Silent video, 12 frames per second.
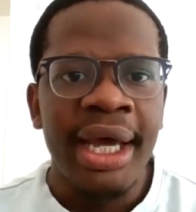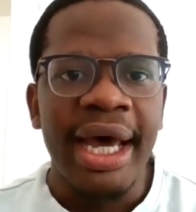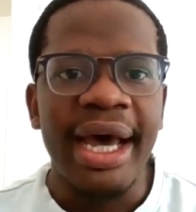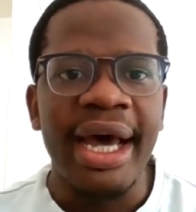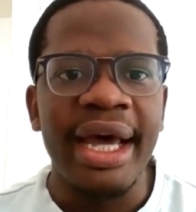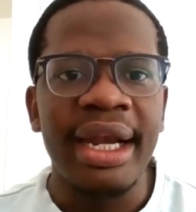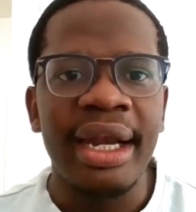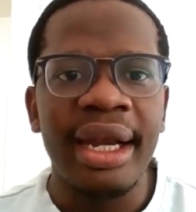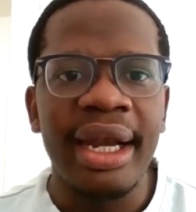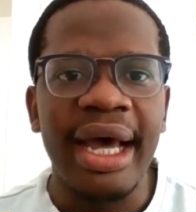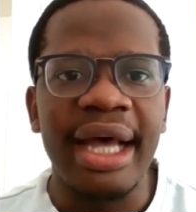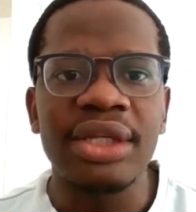
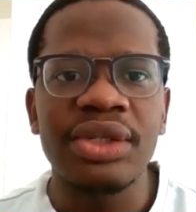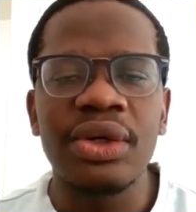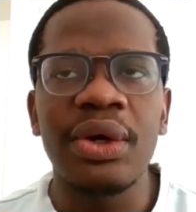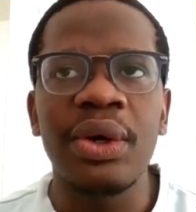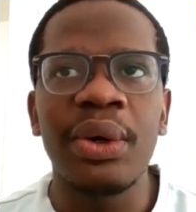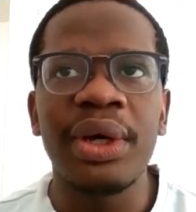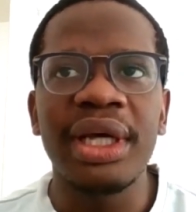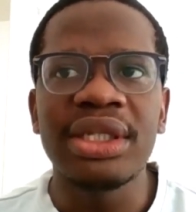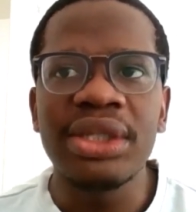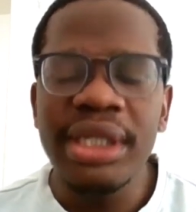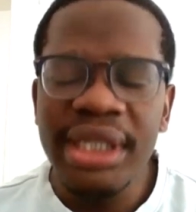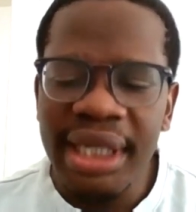And so it
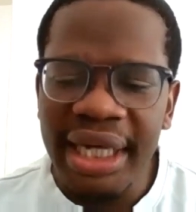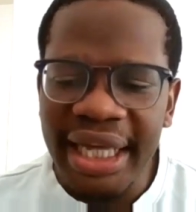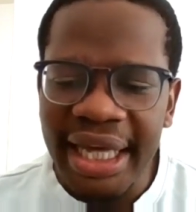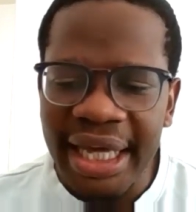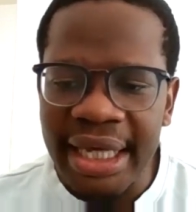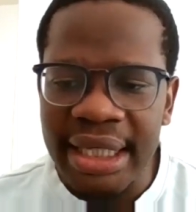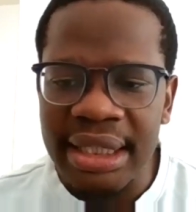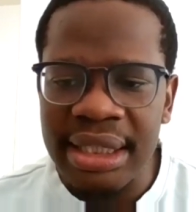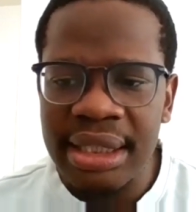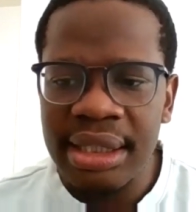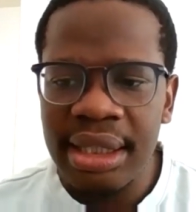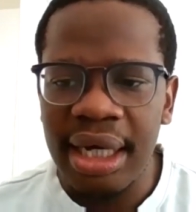certainly
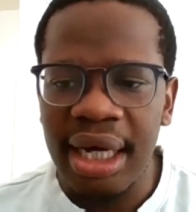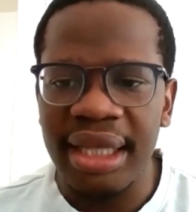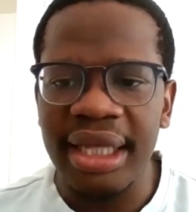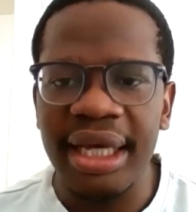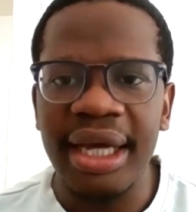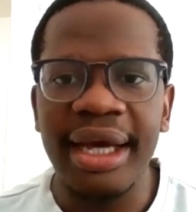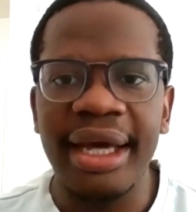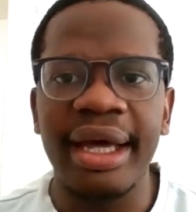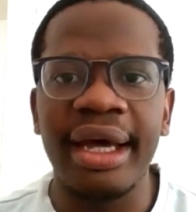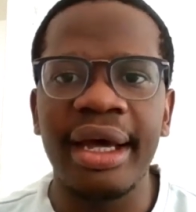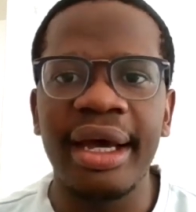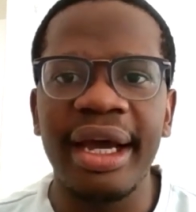is, I think,
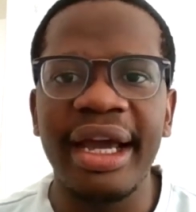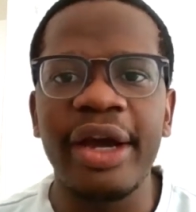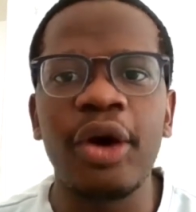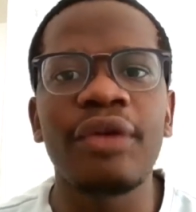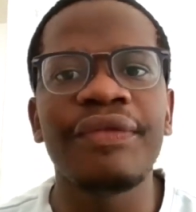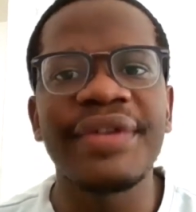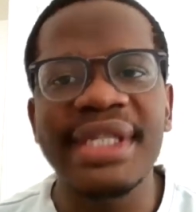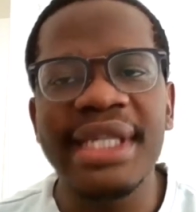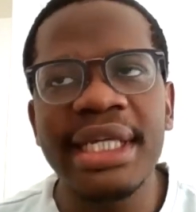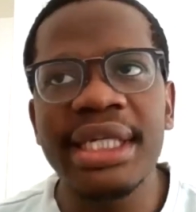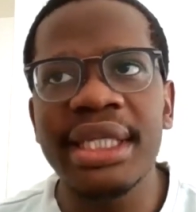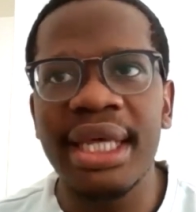a
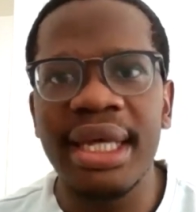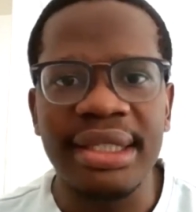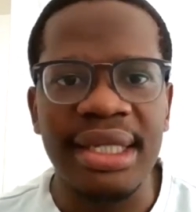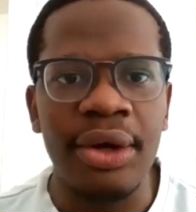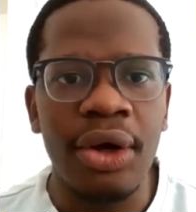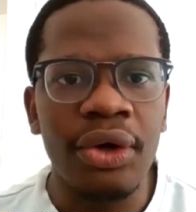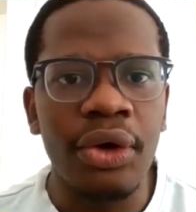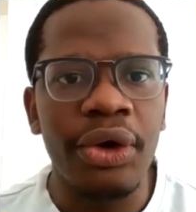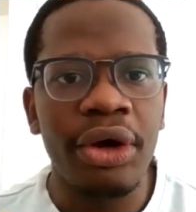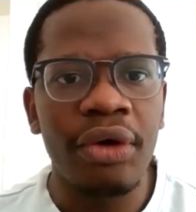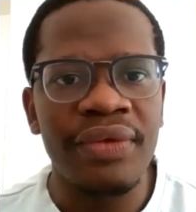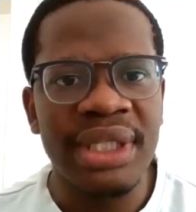conversation that is an
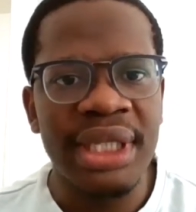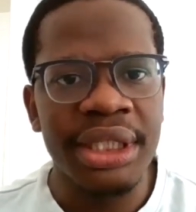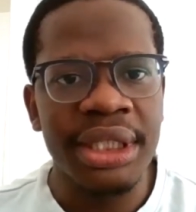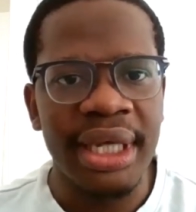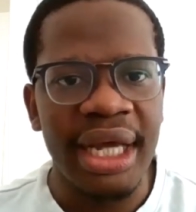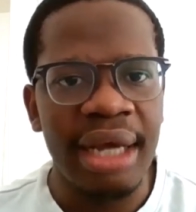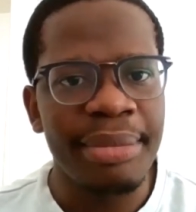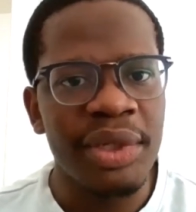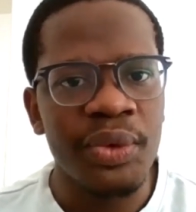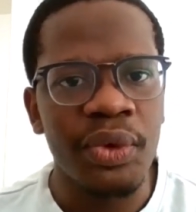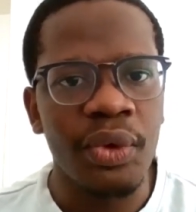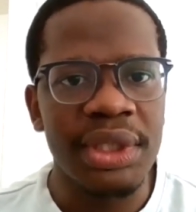ongoing conversation that happens
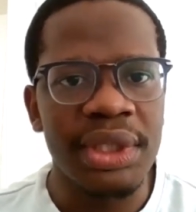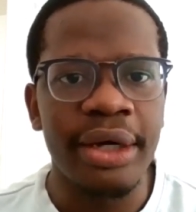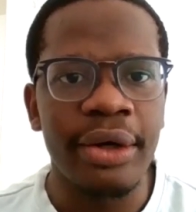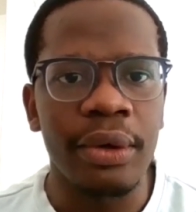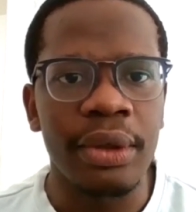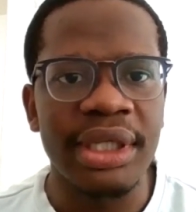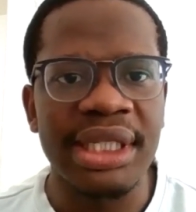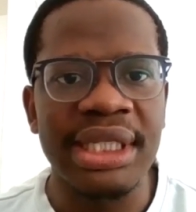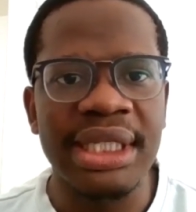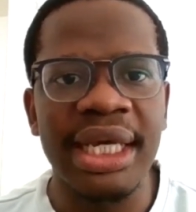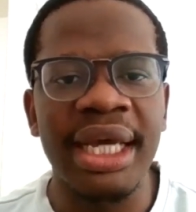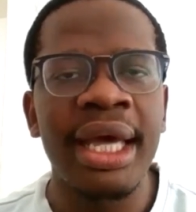with all stakeholders, and
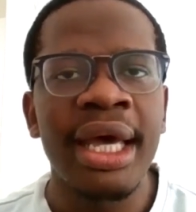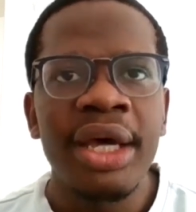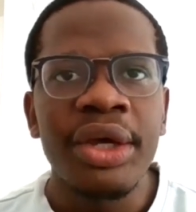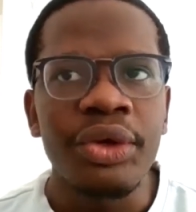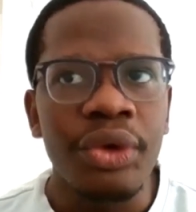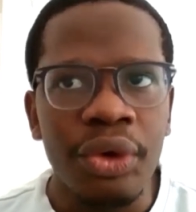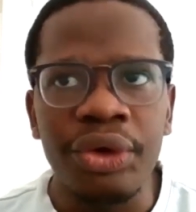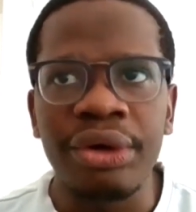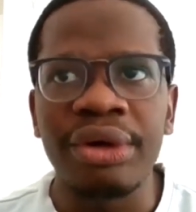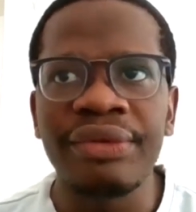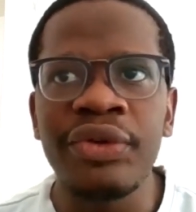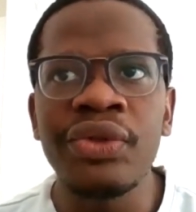say, you
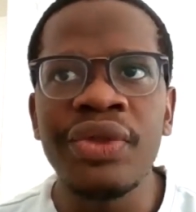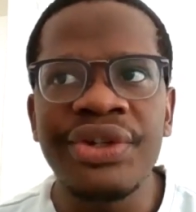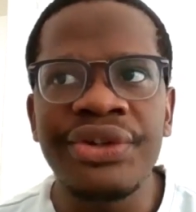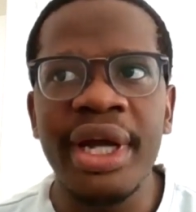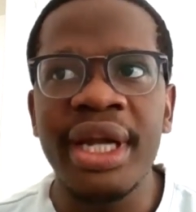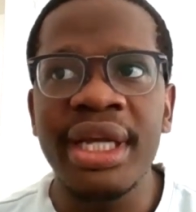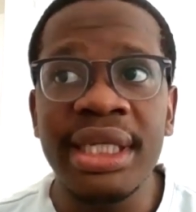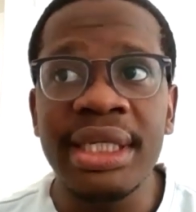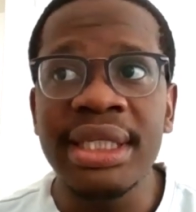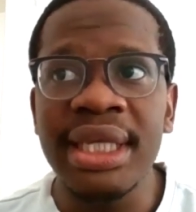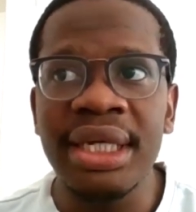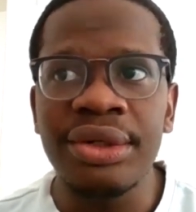review the
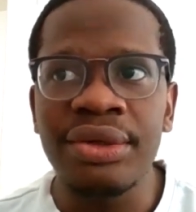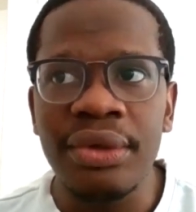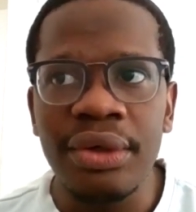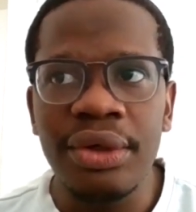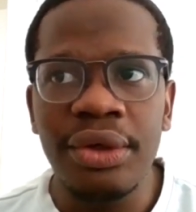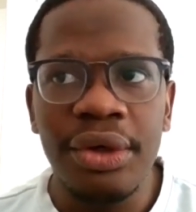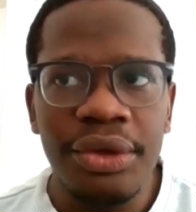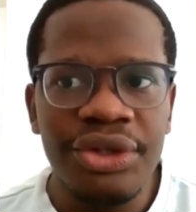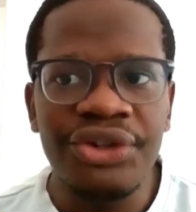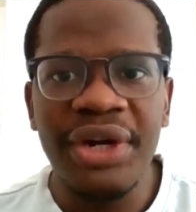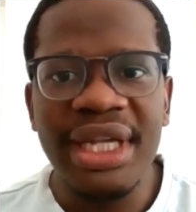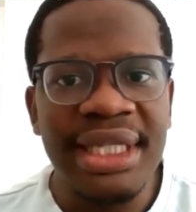strategies and you
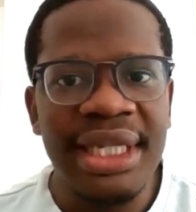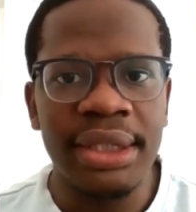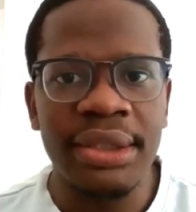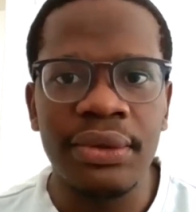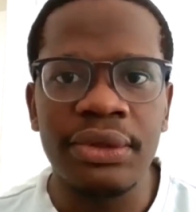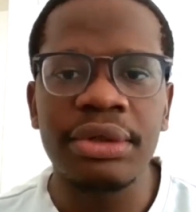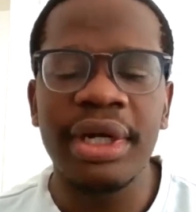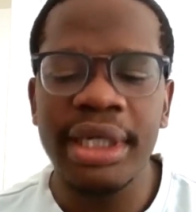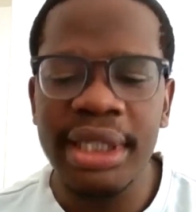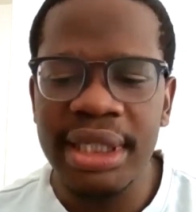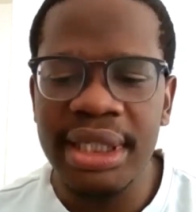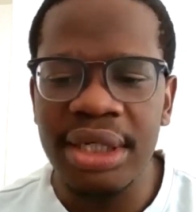stress test those
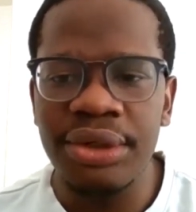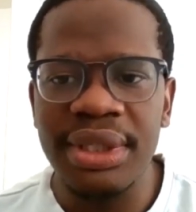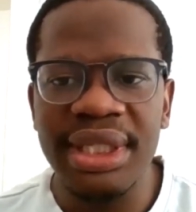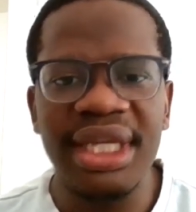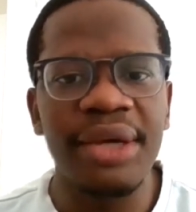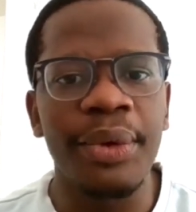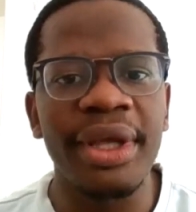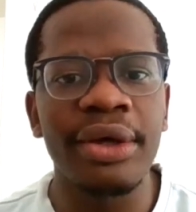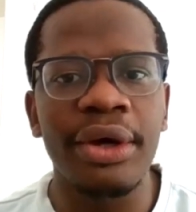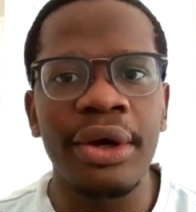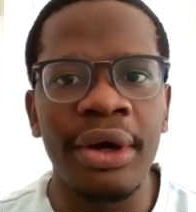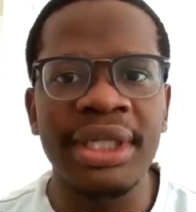strategies, and you see whether
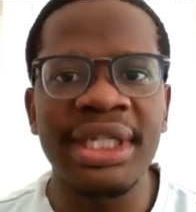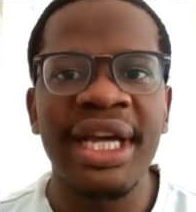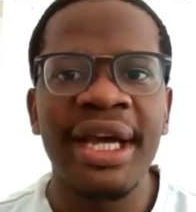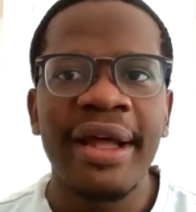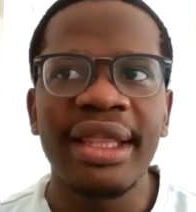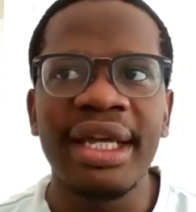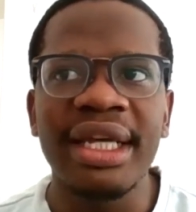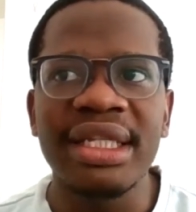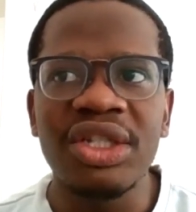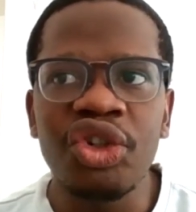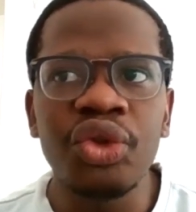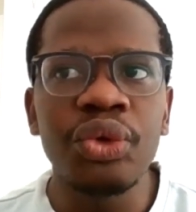or not
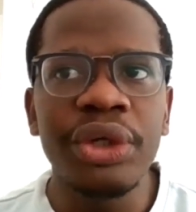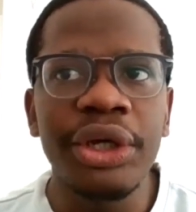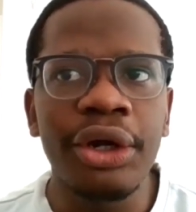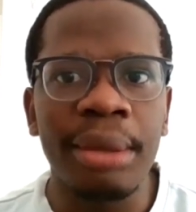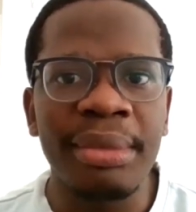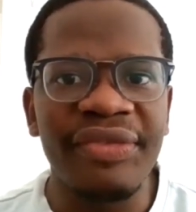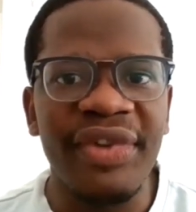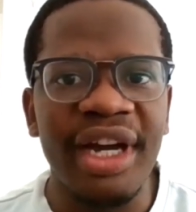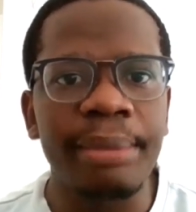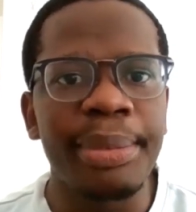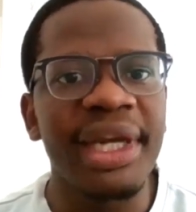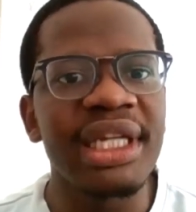there's true economic
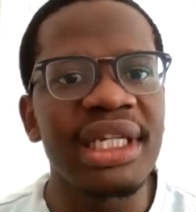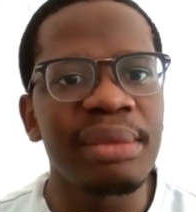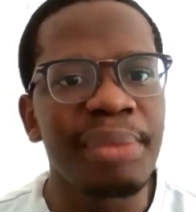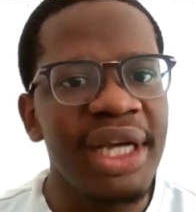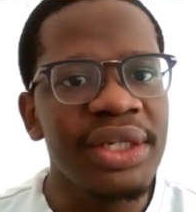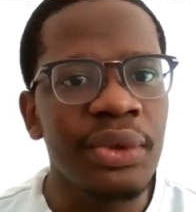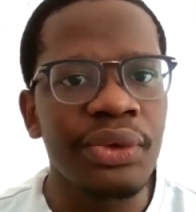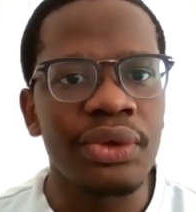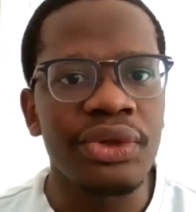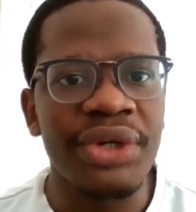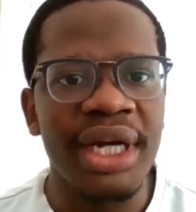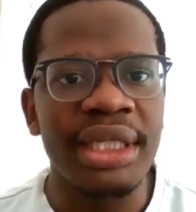viability based on
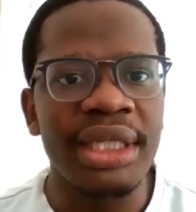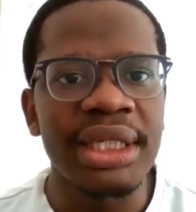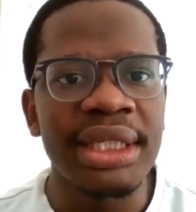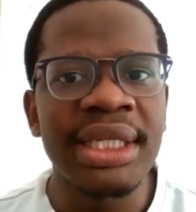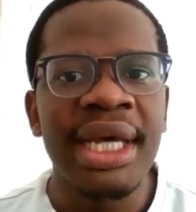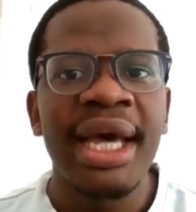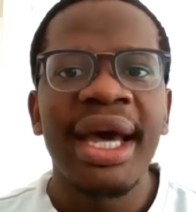those strategies.